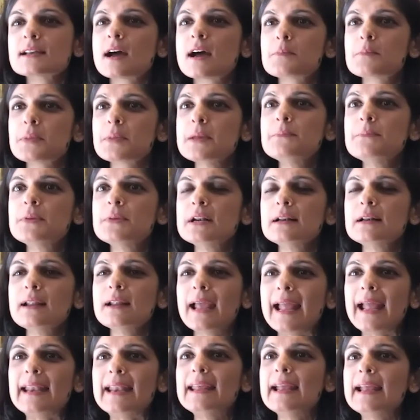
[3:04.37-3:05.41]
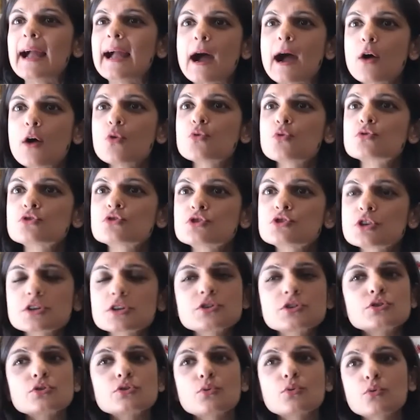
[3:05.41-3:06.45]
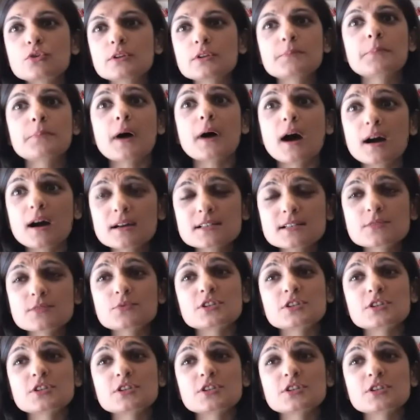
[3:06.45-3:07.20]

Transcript: are people heading out just to go to the parks,